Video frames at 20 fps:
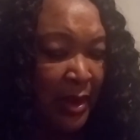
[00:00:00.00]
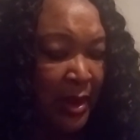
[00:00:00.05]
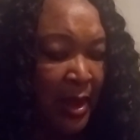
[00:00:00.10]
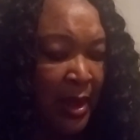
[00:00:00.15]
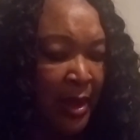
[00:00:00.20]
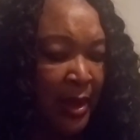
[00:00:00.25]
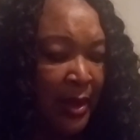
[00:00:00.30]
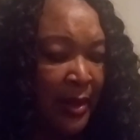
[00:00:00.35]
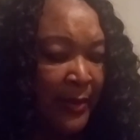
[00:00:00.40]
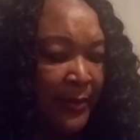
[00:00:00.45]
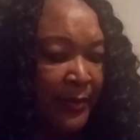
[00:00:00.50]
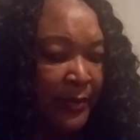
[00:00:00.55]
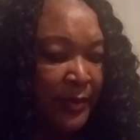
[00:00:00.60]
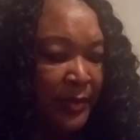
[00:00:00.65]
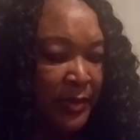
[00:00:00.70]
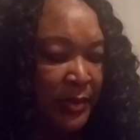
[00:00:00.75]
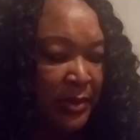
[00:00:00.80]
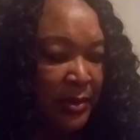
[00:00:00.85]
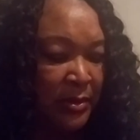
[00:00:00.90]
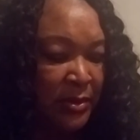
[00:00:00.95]

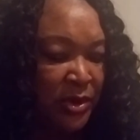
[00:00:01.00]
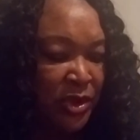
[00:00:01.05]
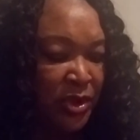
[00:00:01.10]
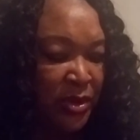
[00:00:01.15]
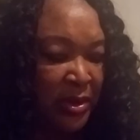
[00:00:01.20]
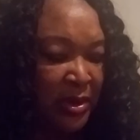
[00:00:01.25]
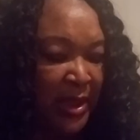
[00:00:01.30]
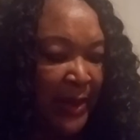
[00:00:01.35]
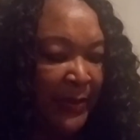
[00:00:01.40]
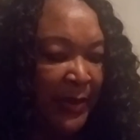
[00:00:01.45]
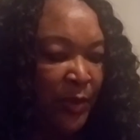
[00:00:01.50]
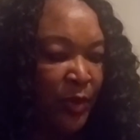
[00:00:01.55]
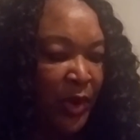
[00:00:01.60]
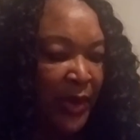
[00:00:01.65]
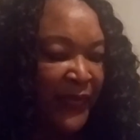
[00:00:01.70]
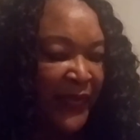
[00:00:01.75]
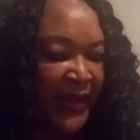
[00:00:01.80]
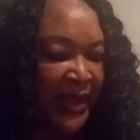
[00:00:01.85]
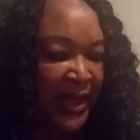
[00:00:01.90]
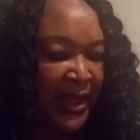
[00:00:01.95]
Couple
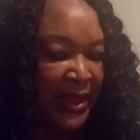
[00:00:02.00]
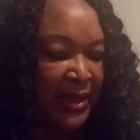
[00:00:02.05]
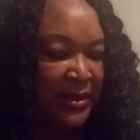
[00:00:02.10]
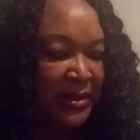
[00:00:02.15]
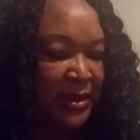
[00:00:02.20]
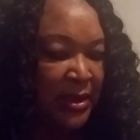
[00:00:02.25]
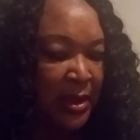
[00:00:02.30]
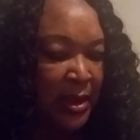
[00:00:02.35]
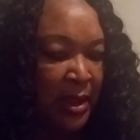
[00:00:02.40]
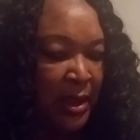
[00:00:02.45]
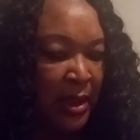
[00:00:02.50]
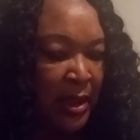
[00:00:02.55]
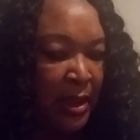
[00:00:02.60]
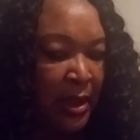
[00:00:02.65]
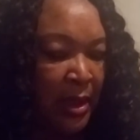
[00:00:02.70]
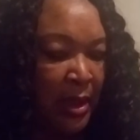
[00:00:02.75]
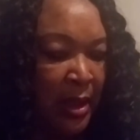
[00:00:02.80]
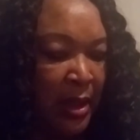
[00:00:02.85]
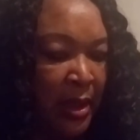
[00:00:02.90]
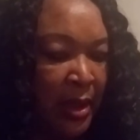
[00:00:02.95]
more things.
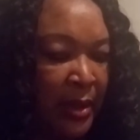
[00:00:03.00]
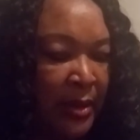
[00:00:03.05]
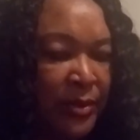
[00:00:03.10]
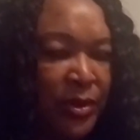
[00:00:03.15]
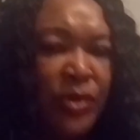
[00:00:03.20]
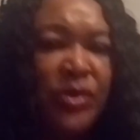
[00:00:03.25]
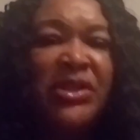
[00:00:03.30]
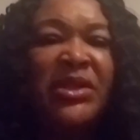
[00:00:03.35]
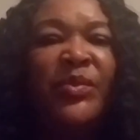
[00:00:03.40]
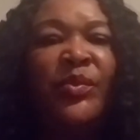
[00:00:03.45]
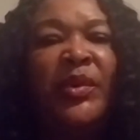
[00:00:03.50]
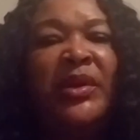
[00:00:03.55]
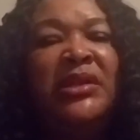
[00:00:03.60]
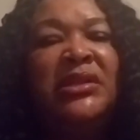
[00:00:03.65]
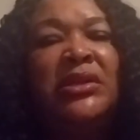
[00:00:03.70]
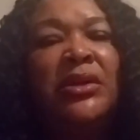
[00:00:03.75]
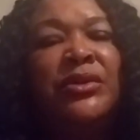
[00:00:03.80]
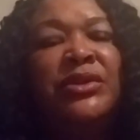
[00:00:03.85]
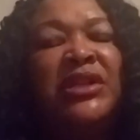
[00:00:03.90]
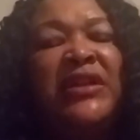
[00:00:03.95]
Do some
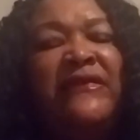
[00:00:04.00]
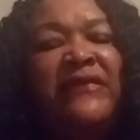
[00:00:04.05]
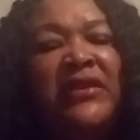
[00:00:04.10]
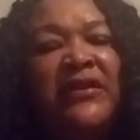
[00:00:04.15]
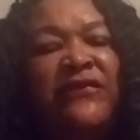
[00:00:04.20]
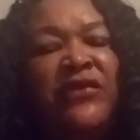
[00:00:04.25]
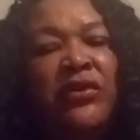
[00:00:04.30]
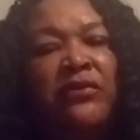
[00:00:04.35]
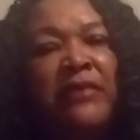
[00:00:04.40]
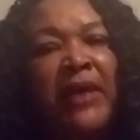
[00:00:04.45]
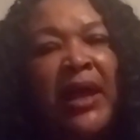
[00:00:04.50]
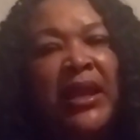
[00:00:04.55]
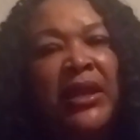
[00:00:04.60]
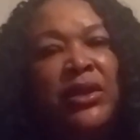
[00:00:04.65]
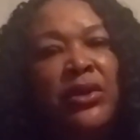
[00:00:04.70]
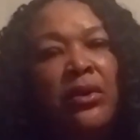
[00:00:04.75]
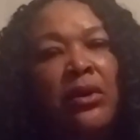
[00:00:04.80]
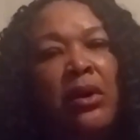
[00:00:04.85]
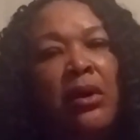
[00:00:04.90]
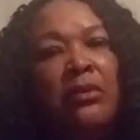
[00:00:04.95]
research. Even if you're writing
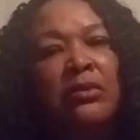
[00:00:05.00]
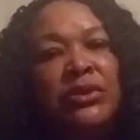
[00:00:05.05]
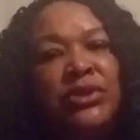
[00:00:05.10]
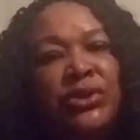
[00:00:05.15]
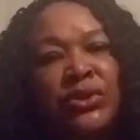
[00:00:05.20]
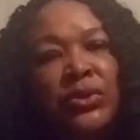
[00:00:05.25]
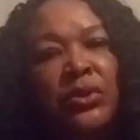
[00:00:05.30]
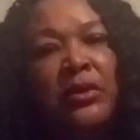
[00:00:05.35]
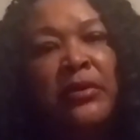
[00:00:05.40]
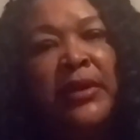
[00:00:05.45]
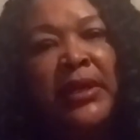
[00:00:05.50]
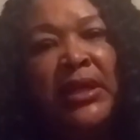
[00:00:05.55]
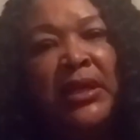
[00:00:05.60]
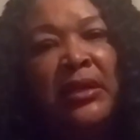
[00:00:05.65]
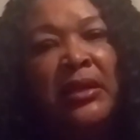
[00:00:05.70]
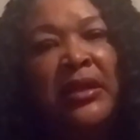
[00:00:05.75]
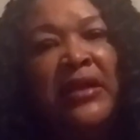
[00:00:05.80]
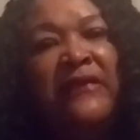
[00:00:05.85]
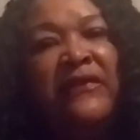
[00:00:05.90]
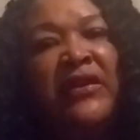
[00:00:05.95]
your own
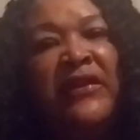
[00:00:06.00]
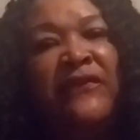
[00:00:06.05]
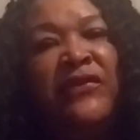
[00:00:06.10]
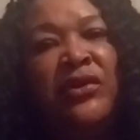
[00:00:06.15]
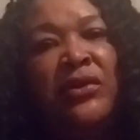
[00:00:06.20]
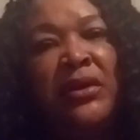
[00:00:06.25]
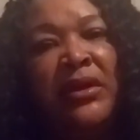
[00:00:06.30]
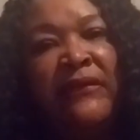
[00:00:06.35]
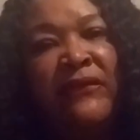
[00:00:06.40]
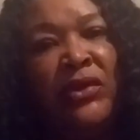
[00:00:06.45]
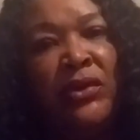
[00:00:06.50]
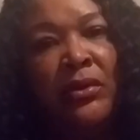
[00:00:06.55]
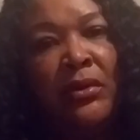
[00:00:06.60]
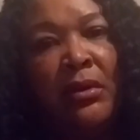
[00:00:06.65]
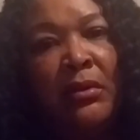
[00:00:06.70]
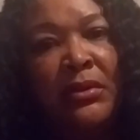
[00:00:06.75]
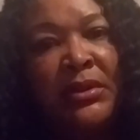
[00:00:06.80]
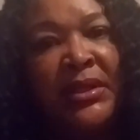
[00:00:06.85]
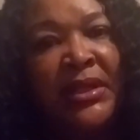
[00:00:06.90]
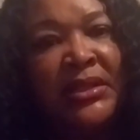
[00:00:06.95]
story, even if you're giving your
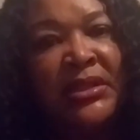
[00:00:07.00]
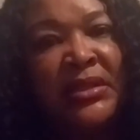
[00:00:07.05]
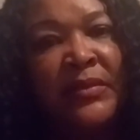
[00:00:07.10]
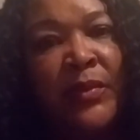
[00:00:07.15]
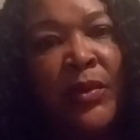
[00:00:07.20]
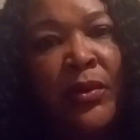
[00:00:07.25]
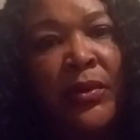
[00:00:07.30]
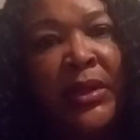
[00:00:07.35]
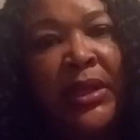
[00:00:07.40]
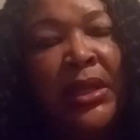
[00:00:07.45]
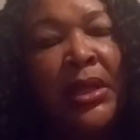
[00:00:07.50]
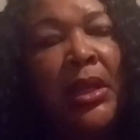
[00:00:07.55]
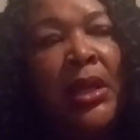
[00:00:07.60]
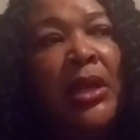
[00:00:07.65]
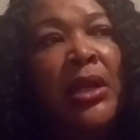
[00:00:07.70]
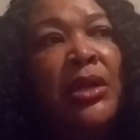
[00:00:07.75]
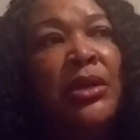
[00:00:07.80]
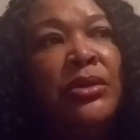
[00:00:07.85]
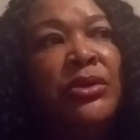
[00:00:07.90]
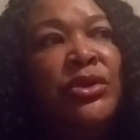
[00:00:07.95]
own testimony,
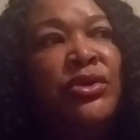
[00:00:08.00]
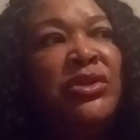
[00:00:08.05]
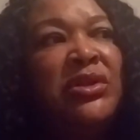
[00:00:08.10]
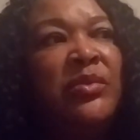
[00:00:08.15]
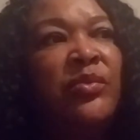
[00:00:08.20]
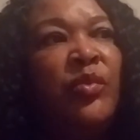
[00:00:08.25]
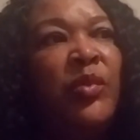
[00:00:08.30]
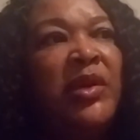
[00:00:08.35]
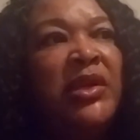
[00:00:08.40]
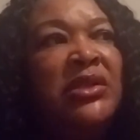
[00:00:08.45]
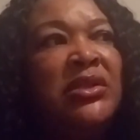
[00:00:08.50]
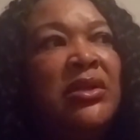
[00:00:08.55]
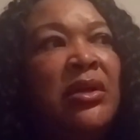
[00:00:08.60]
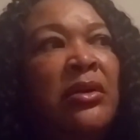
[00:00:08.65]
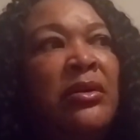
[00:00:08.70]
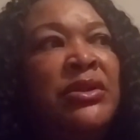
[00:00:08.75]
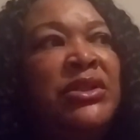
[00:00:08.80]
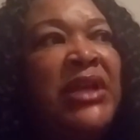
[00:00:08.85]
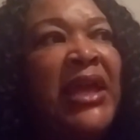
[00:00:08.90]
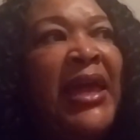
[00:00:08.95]
do some
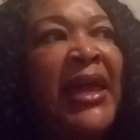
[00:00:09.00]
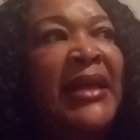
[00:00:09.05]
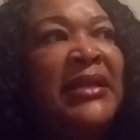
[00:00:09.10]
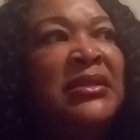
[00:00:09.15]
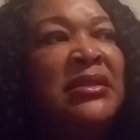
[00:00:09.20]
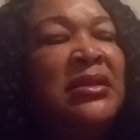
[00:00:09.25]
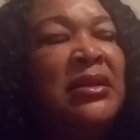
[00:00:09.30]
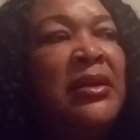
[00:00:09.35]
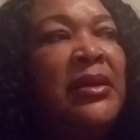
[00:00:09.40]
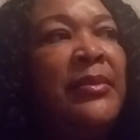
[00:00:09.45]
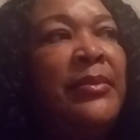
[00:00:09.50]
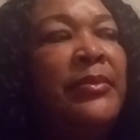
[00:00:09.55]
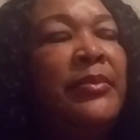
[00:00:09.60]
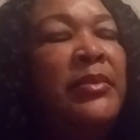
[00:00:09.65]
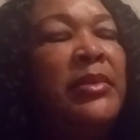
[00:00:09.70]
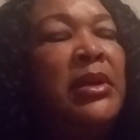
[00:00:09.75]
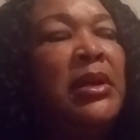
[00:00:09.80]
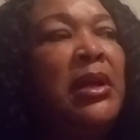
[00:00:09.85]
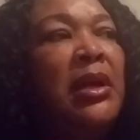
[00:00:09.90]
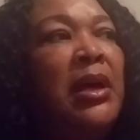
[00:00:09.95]
research, add
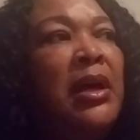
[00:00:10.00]
some